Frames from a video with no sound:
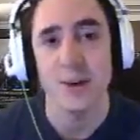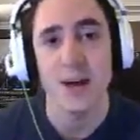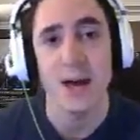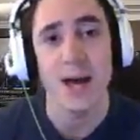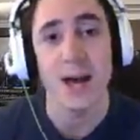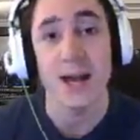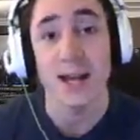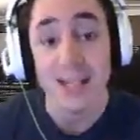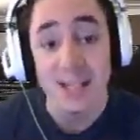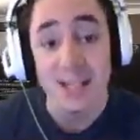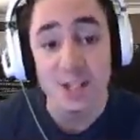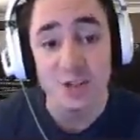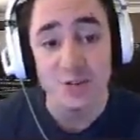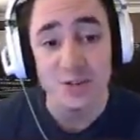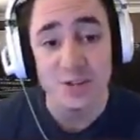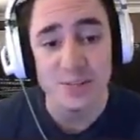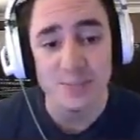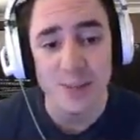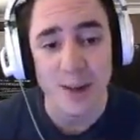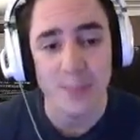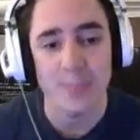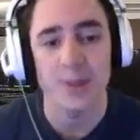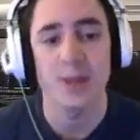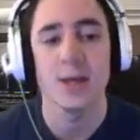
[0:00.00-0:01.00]
Glitch on this
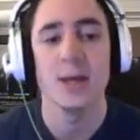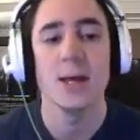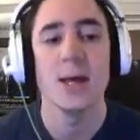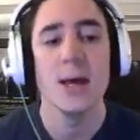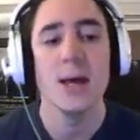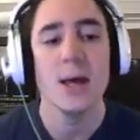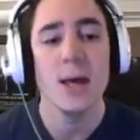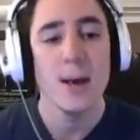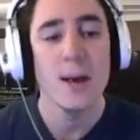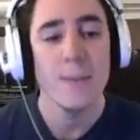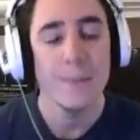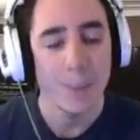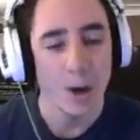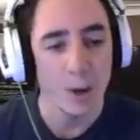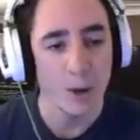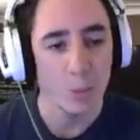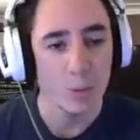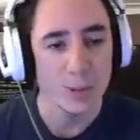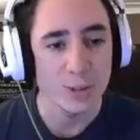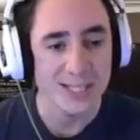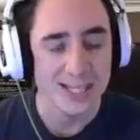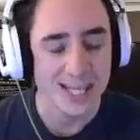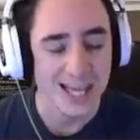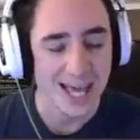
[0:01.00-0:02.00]
map. But we'll
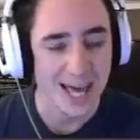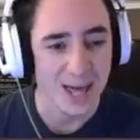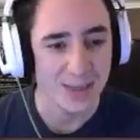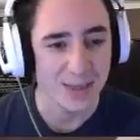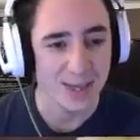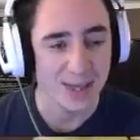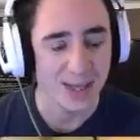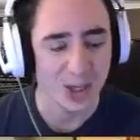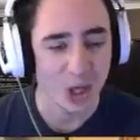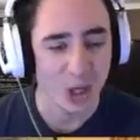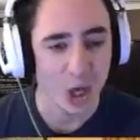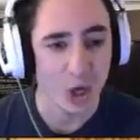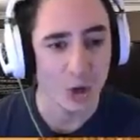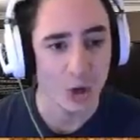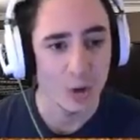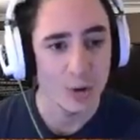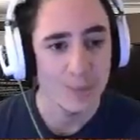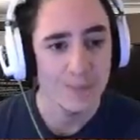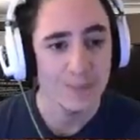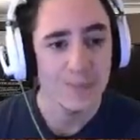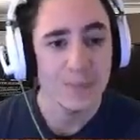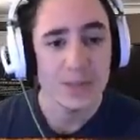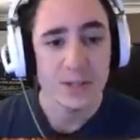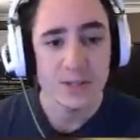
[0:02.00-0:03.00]
see how they go.
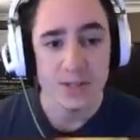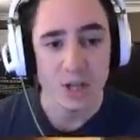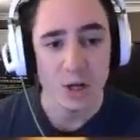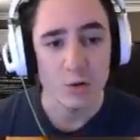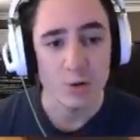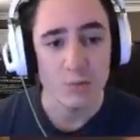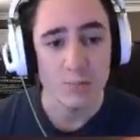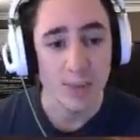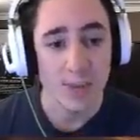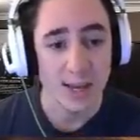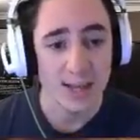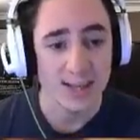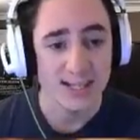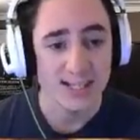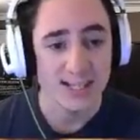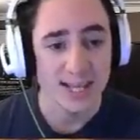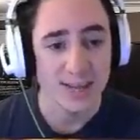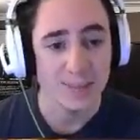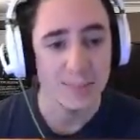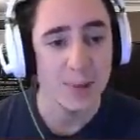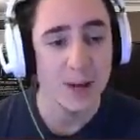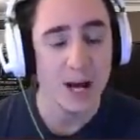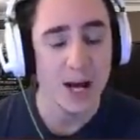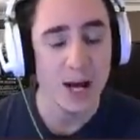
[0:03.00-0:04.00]
So making the
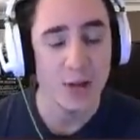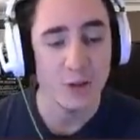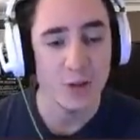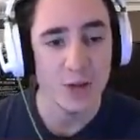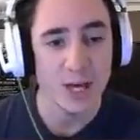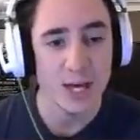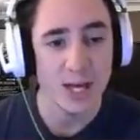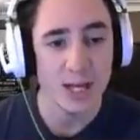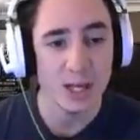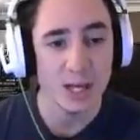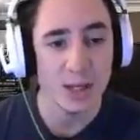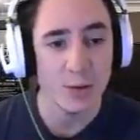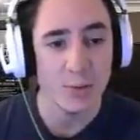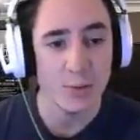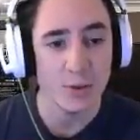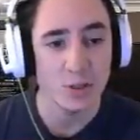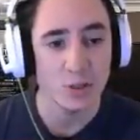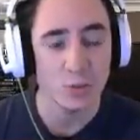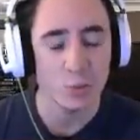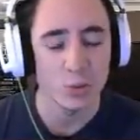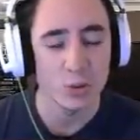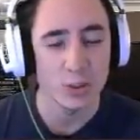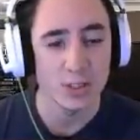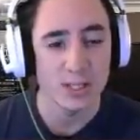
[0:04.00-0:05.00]
same pathing, going
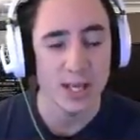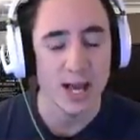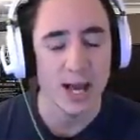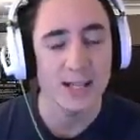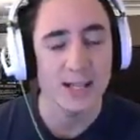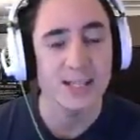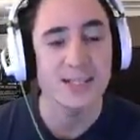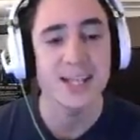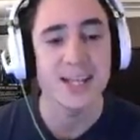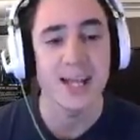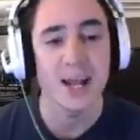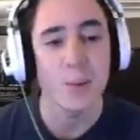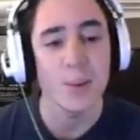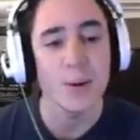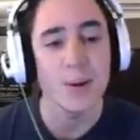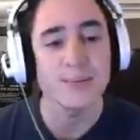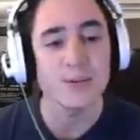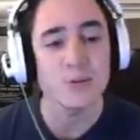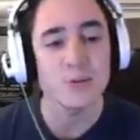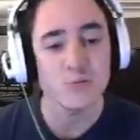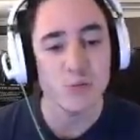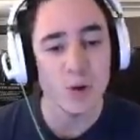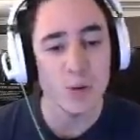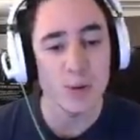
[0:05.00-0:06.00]
towards it. I want him
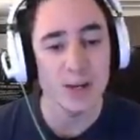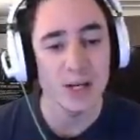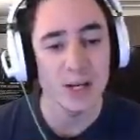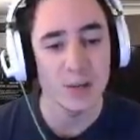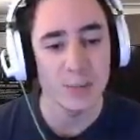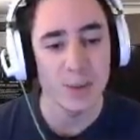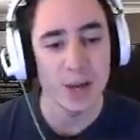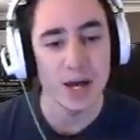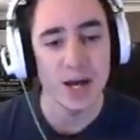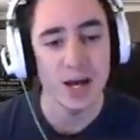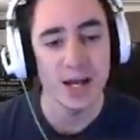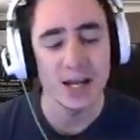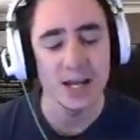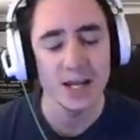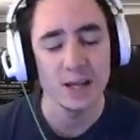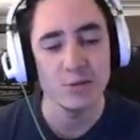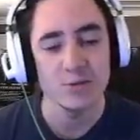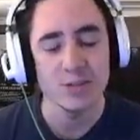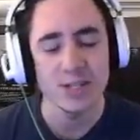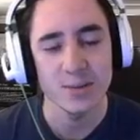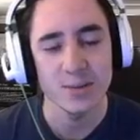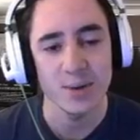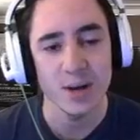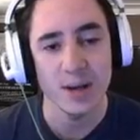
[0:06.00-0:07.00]
to roll a little bit earlier. You'll
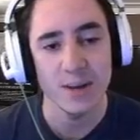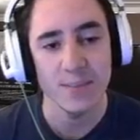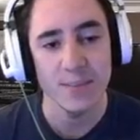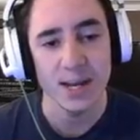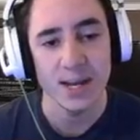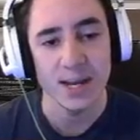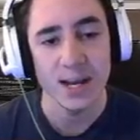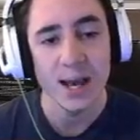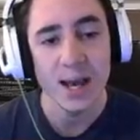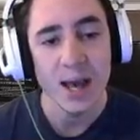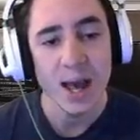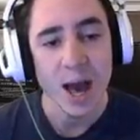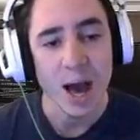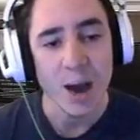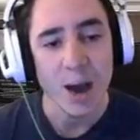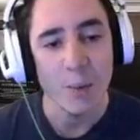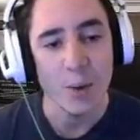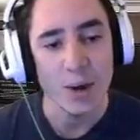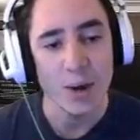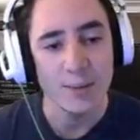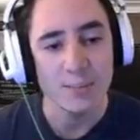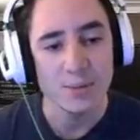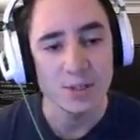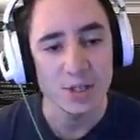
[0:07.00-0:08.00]
see mean. I
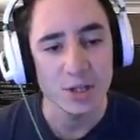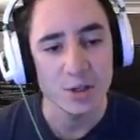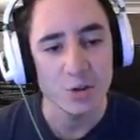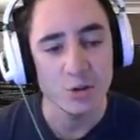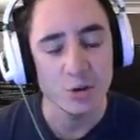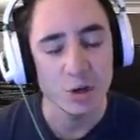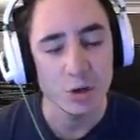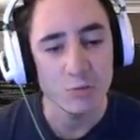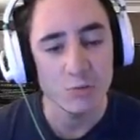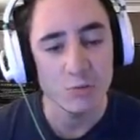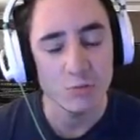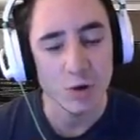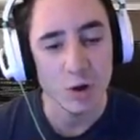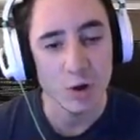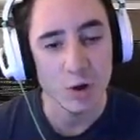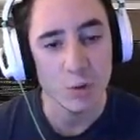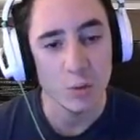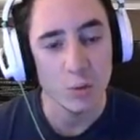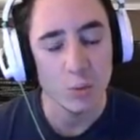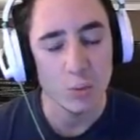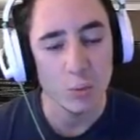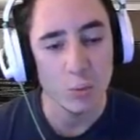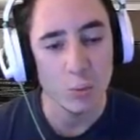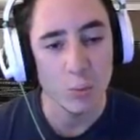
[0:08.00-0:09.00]
want him to not
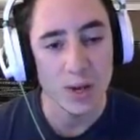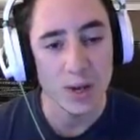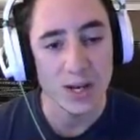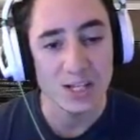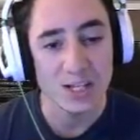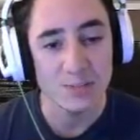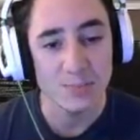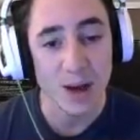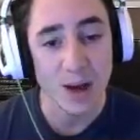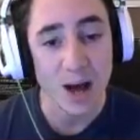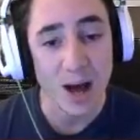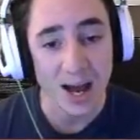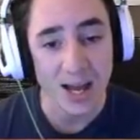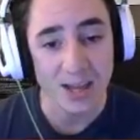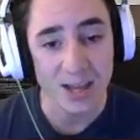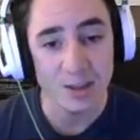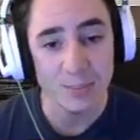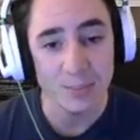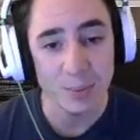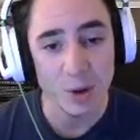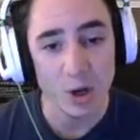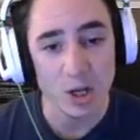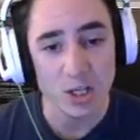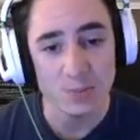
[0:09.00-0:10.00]
roll when he's behind the
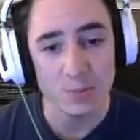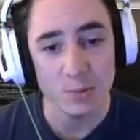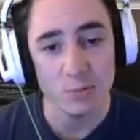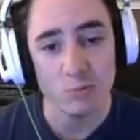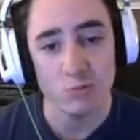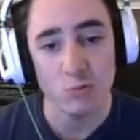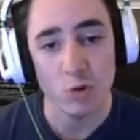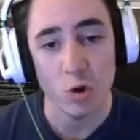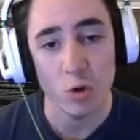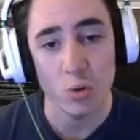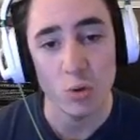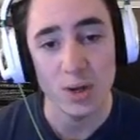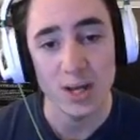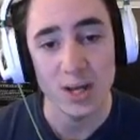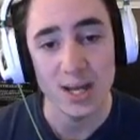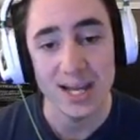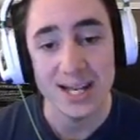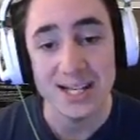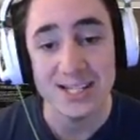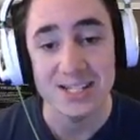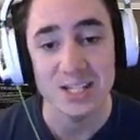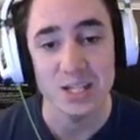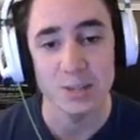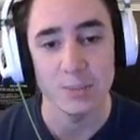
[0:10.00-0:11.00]
box, but roll
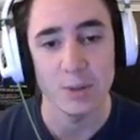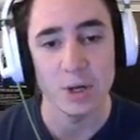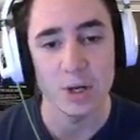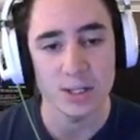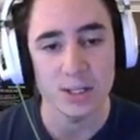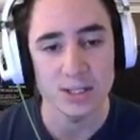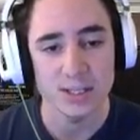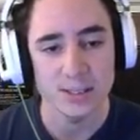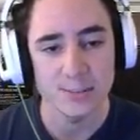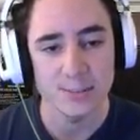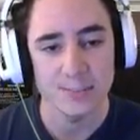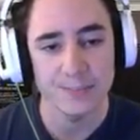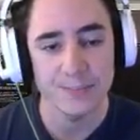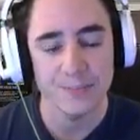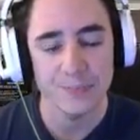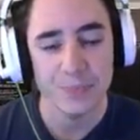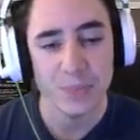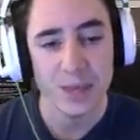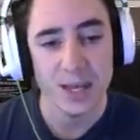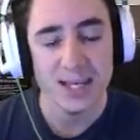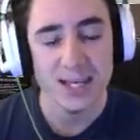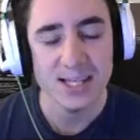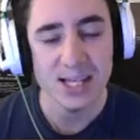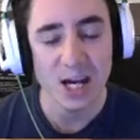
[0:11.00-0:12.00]
into the box.
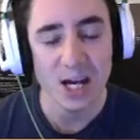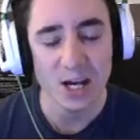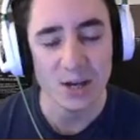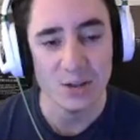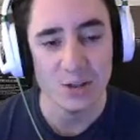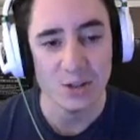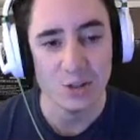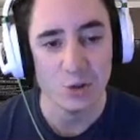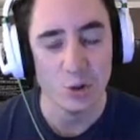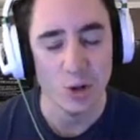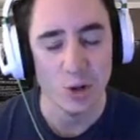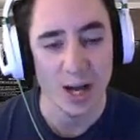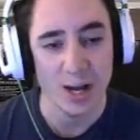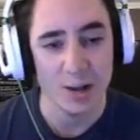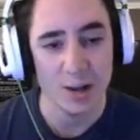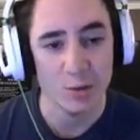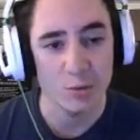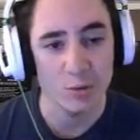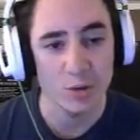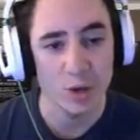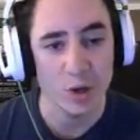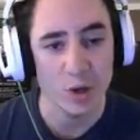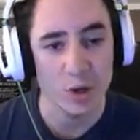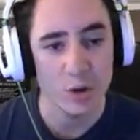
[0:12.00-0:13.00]
He's hugging the short angle
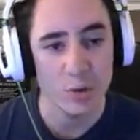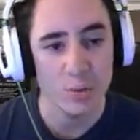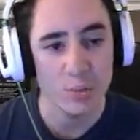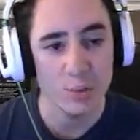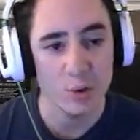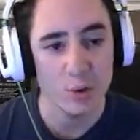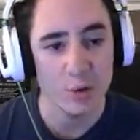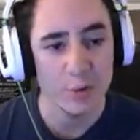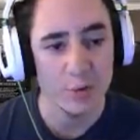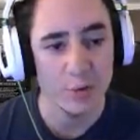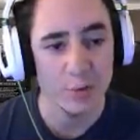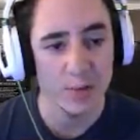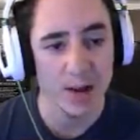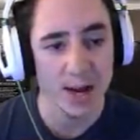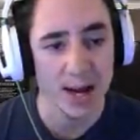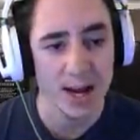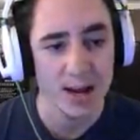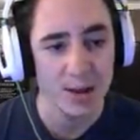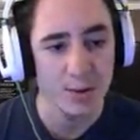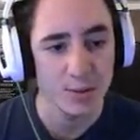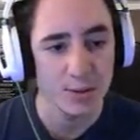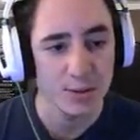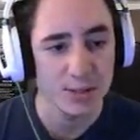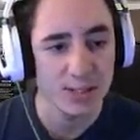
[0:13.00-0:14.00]
though, moving
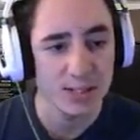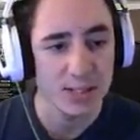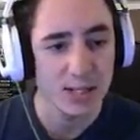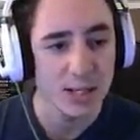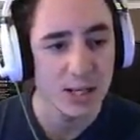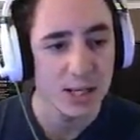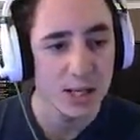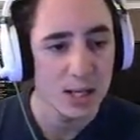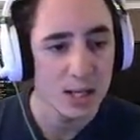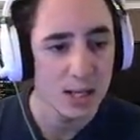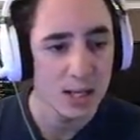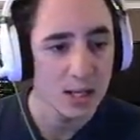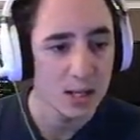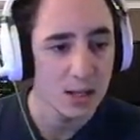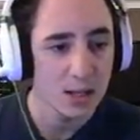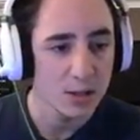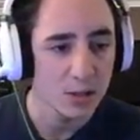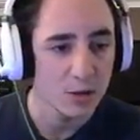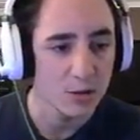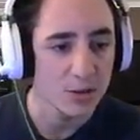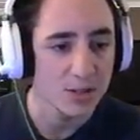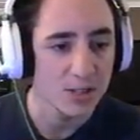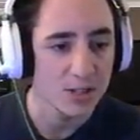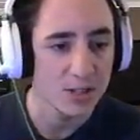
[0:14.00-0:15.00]
around,
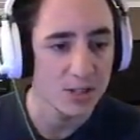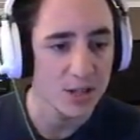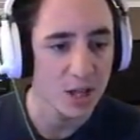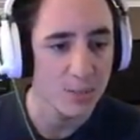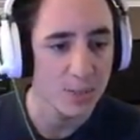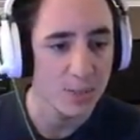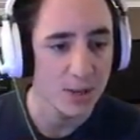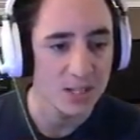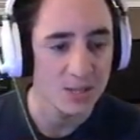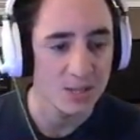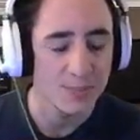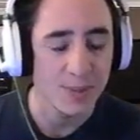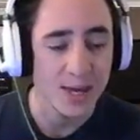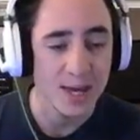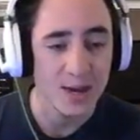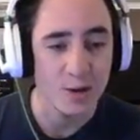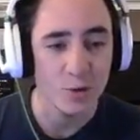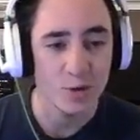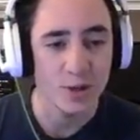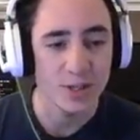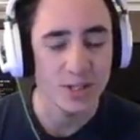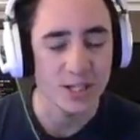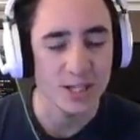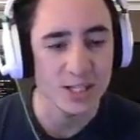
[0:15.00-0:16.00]
using third-person peek.
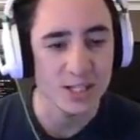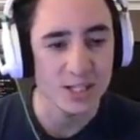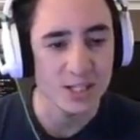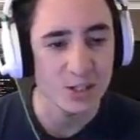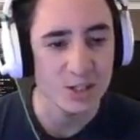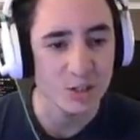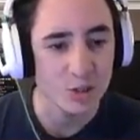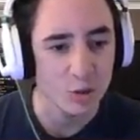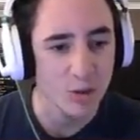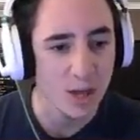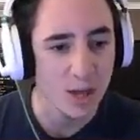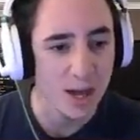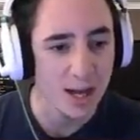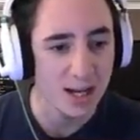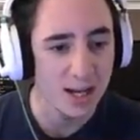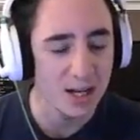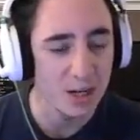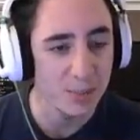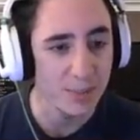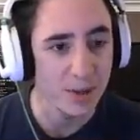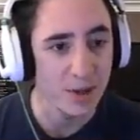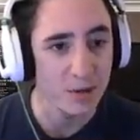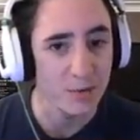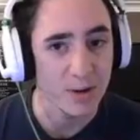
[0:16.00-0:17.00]
Well, he does do that a little
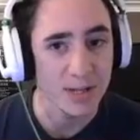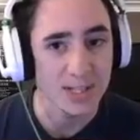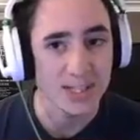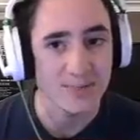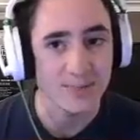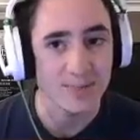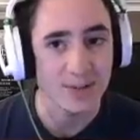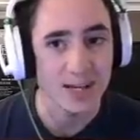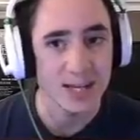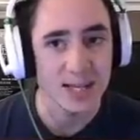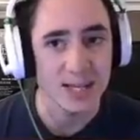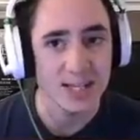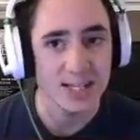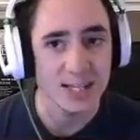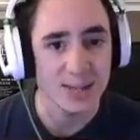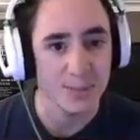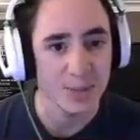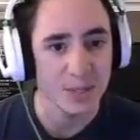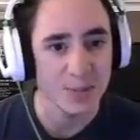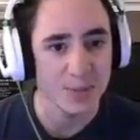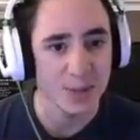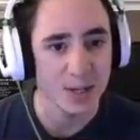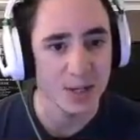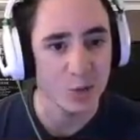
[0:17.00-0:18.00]
bit aggressively. He
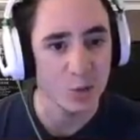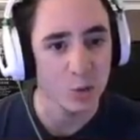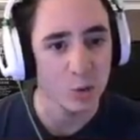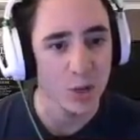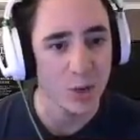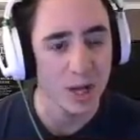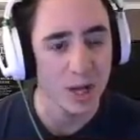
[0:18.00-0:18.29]
must be getting called out